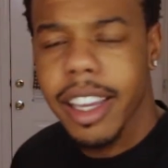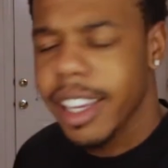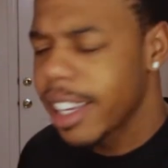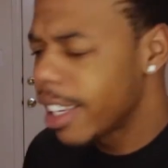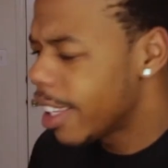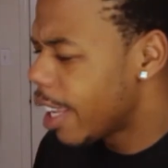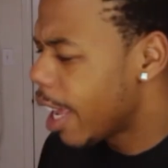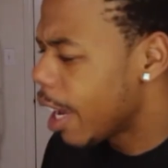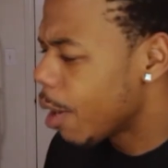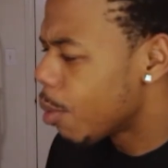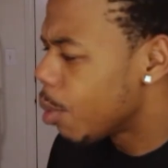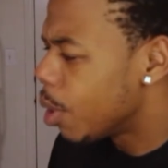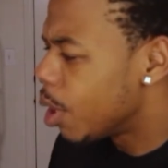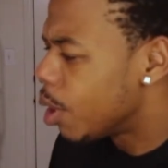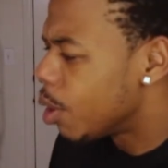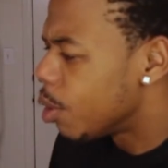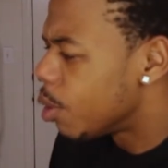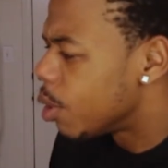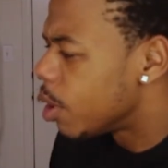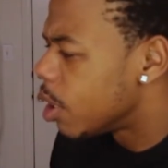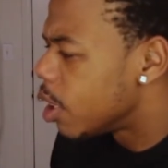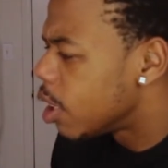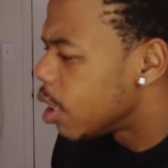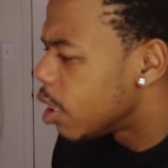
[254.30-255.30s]
it and you're like,
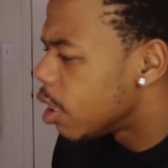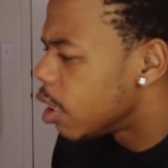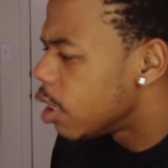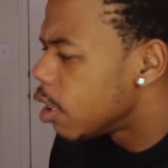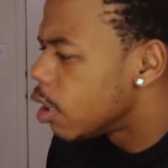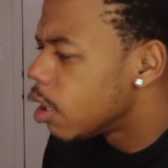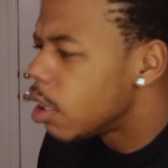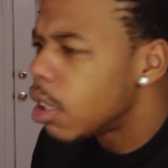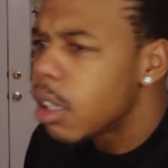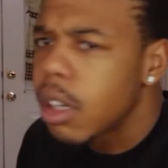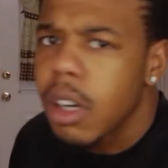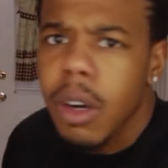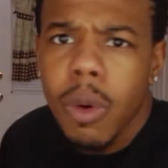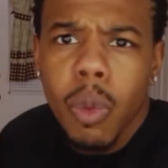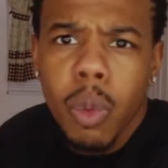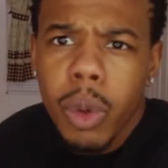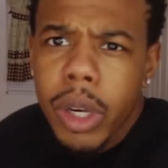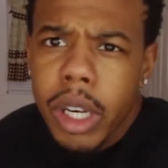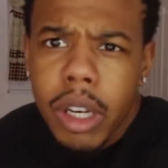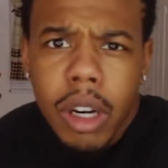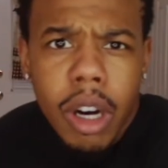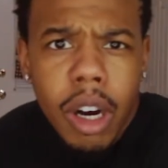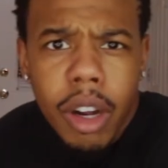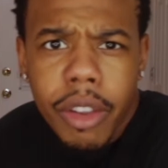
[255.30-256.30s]
well,
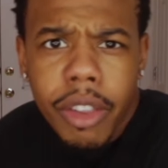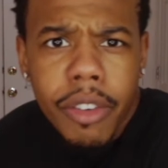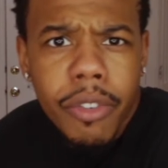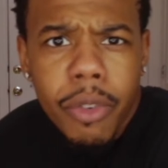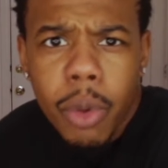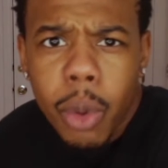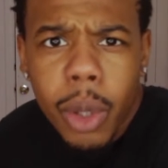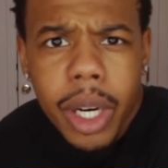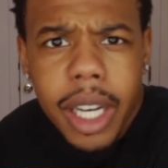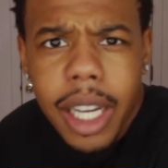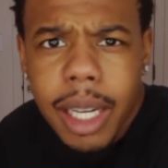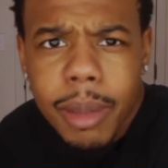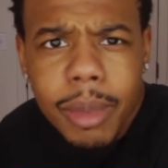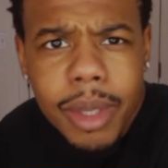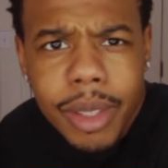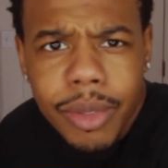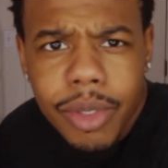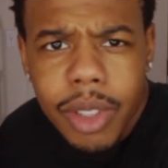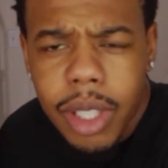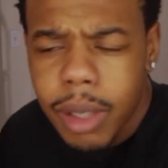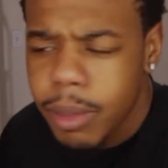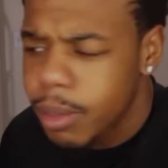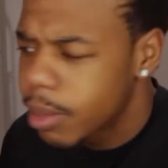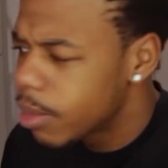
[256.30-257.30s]
where are the four coming
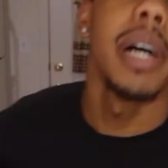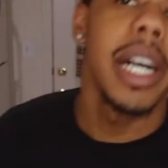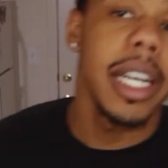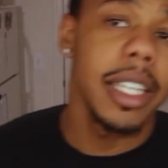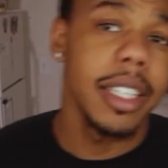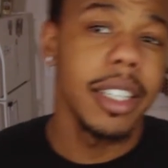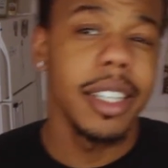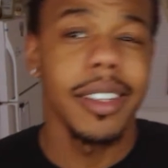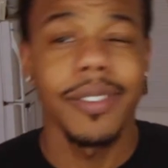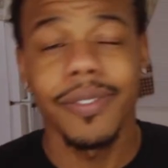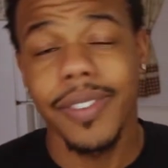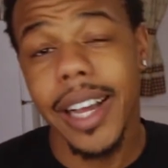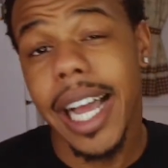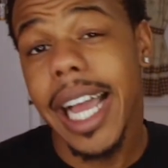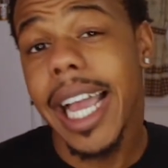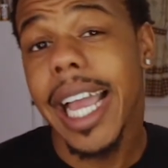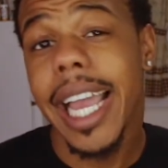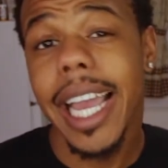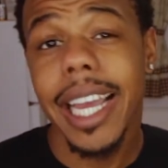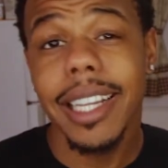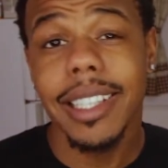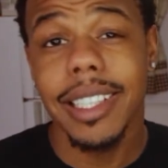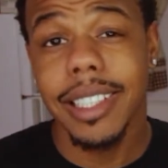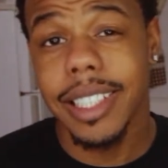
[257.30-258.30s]
from? But if I
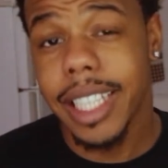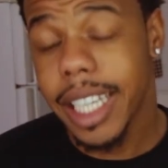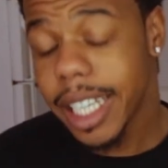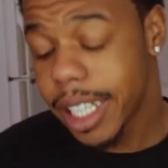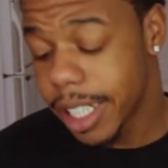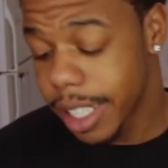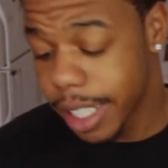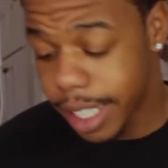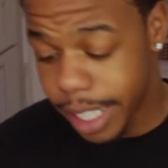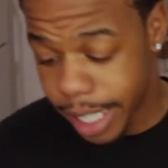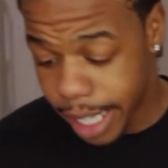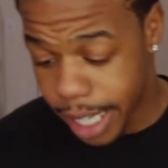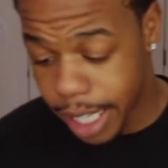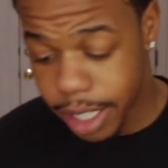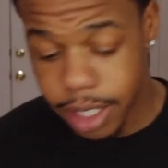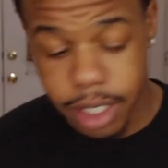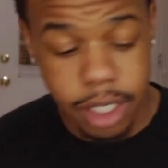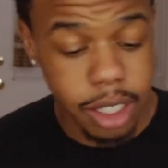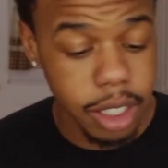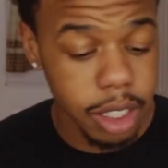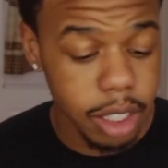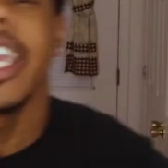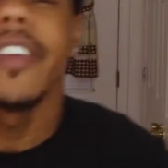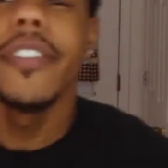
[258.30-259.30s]
had to take a
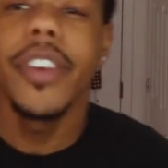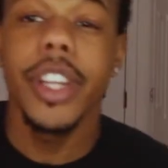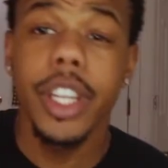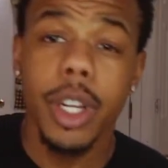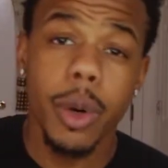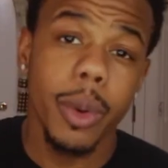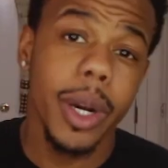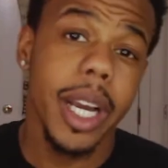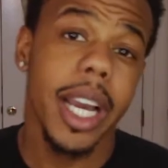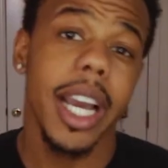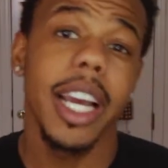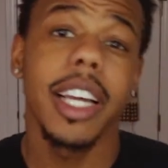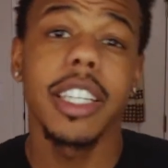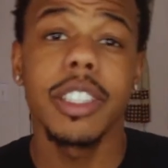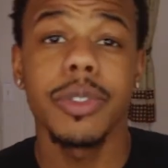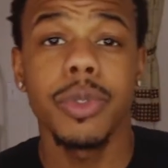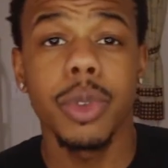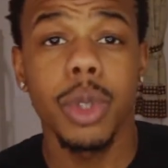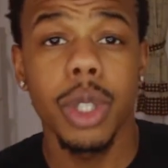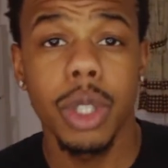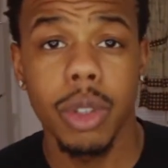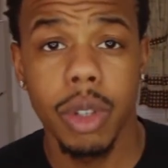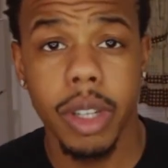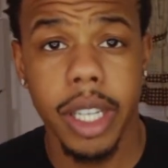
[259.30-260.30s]
guess, even though it has
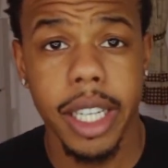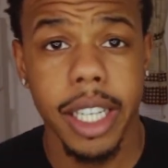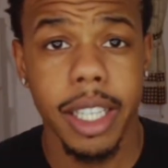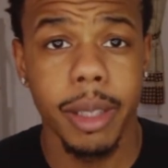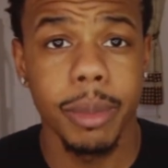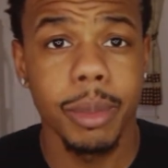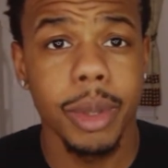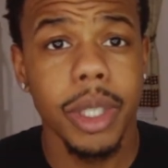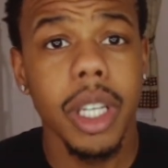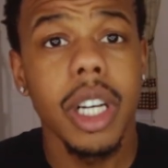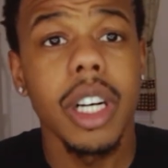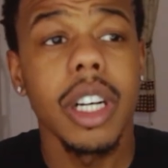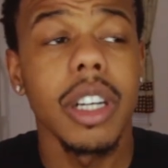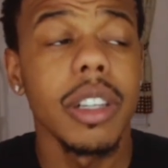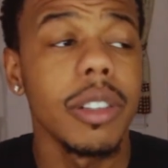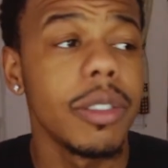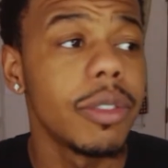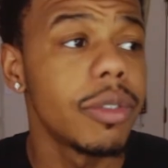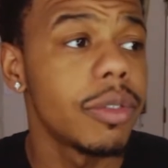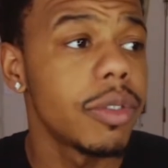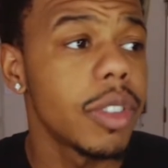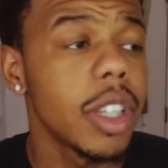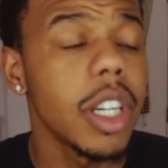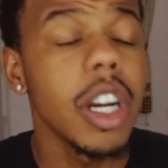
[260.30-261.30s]
four grams
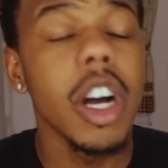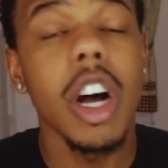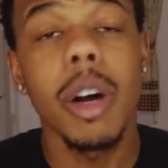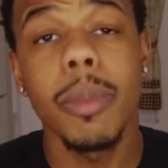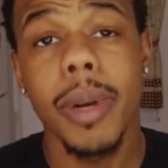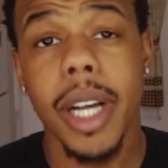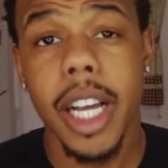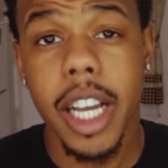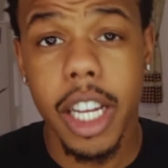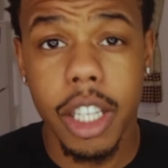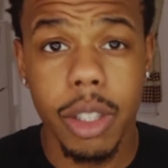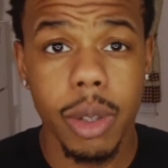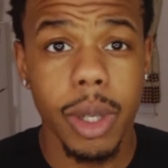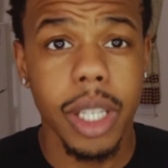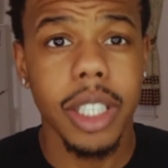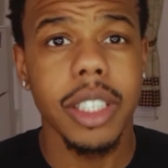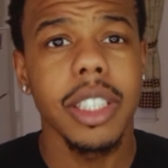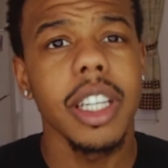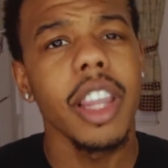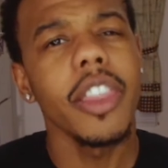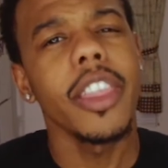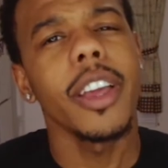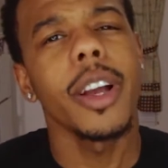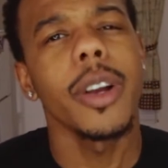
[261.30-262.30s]
of
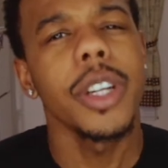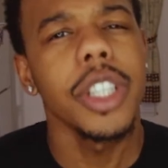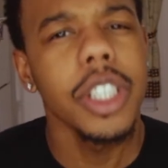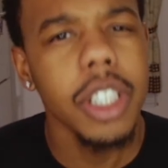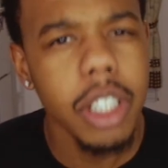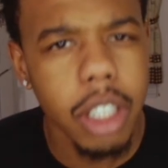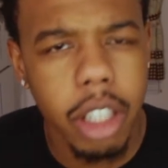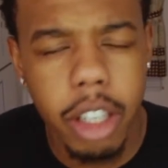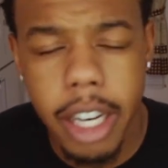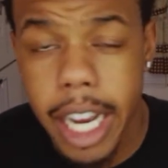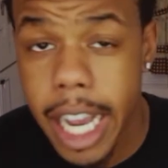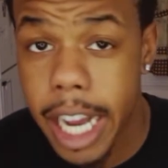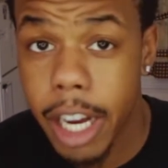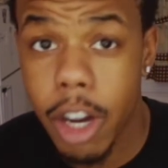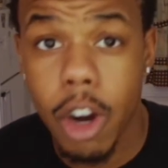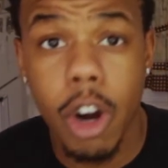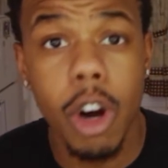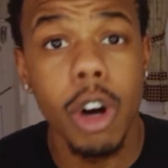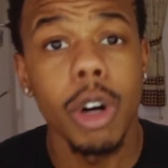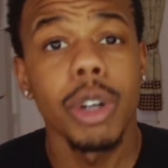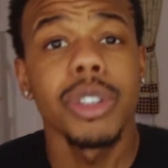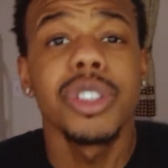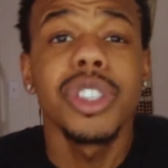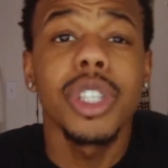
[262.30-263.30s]
carbohydrates, they're sugar
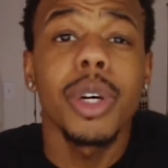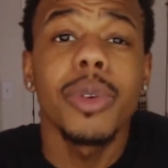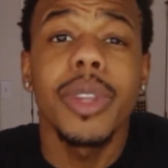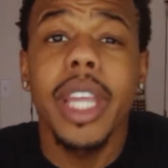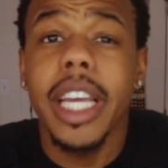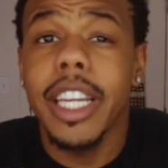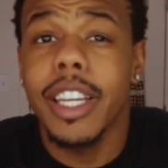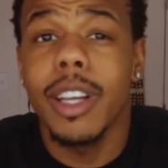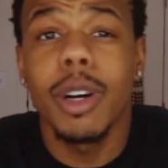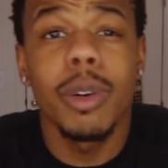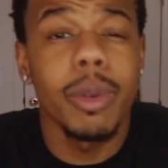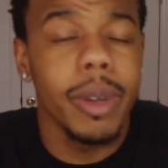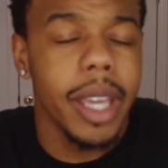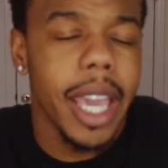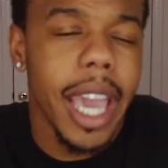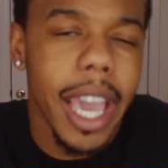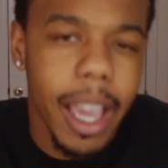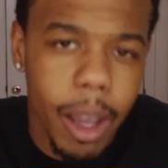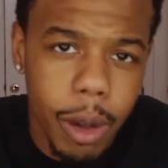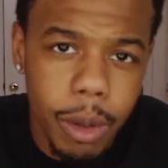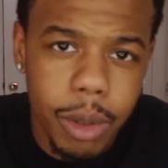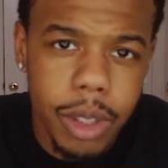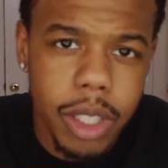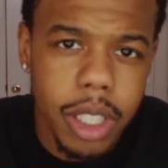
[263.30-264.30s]
alcohols, so they don't
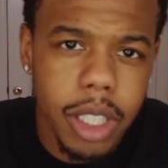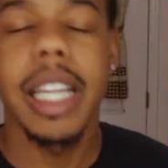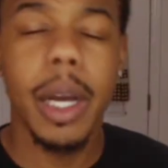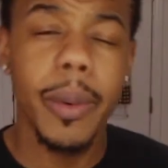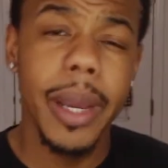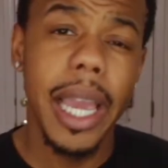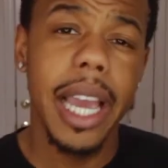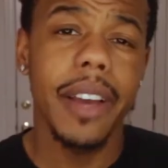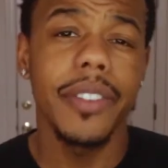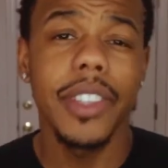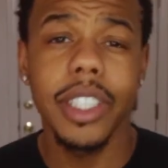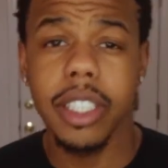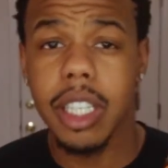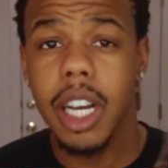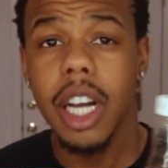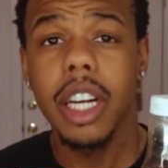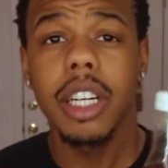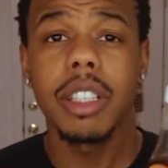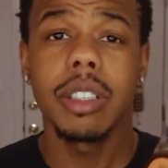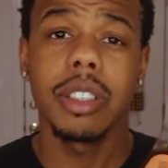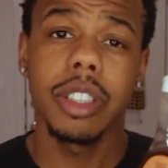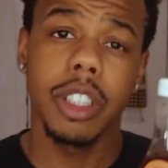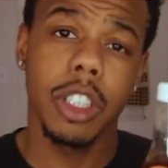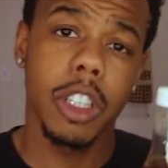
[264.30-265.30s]
count. Now we have this
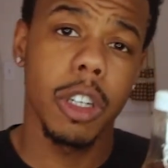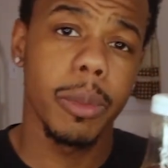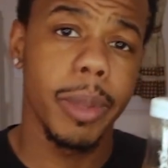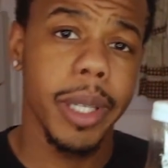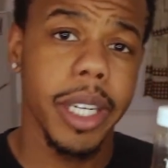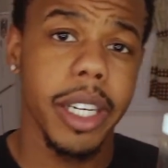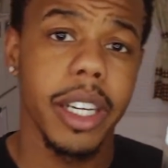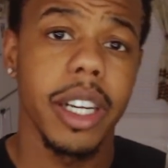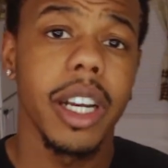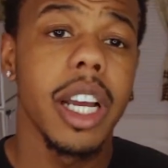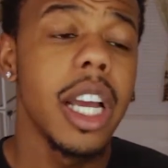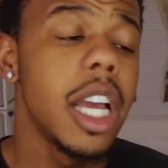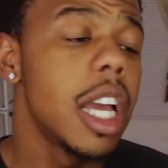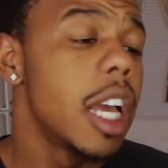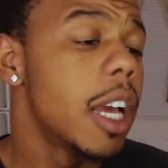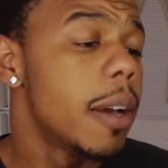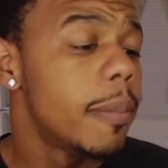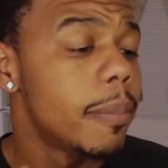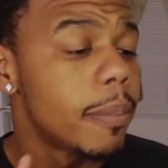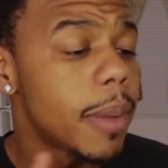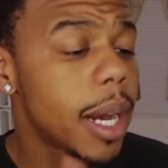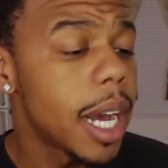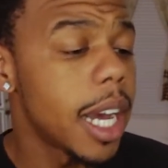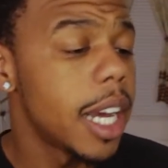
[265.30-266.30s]
honest syrup here
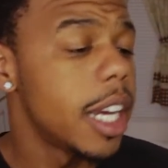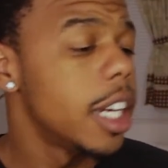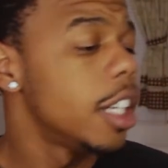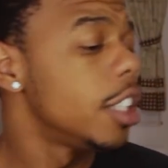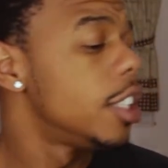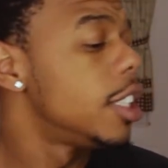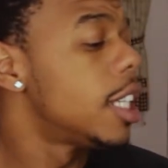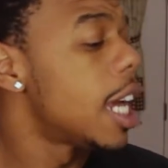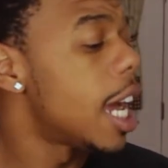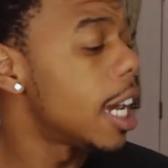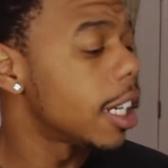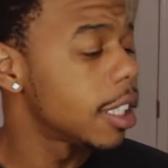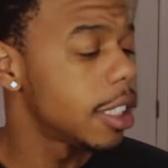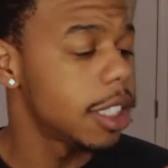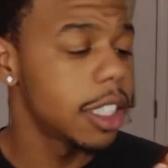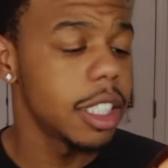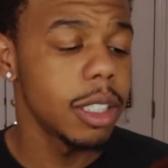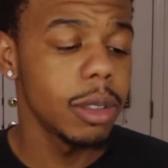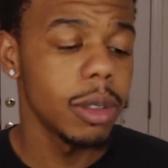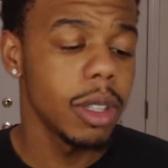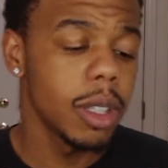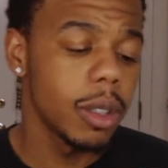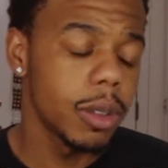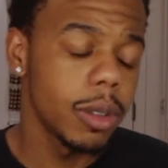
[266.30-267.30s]
by Choc
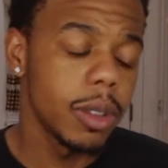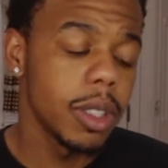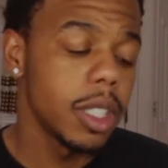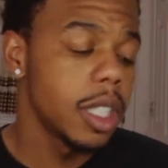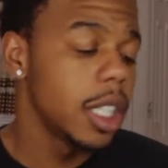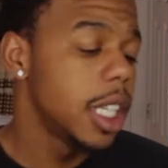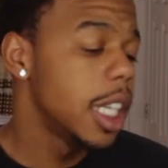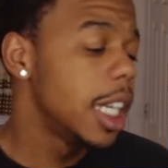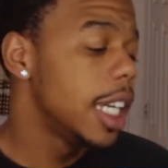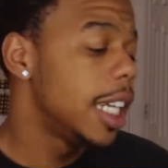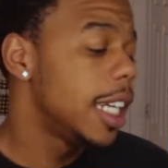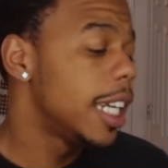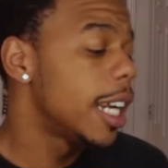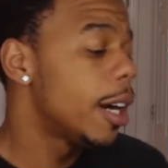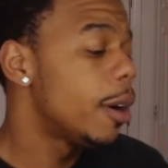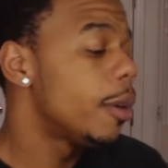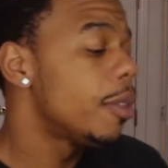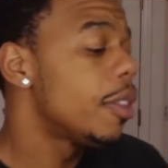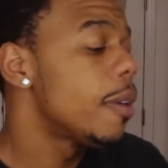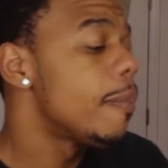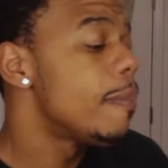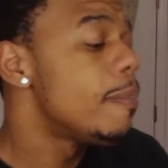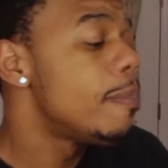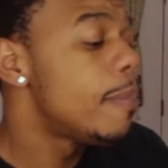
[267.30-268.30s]
Zero. Now
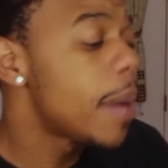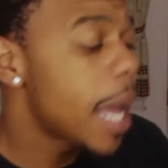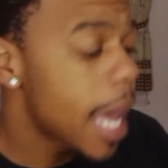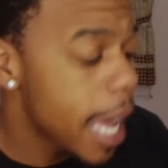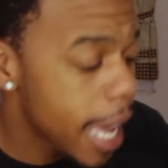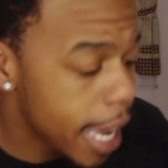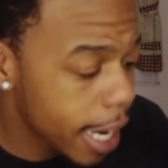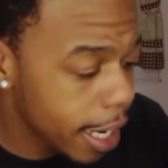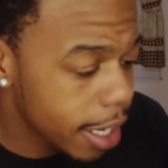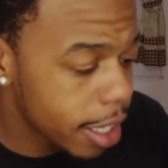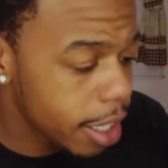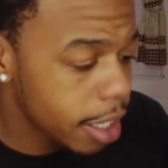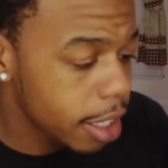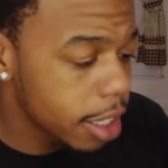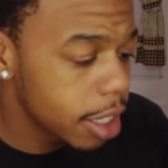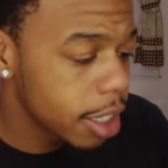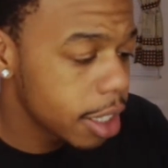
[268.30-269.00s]
on the back,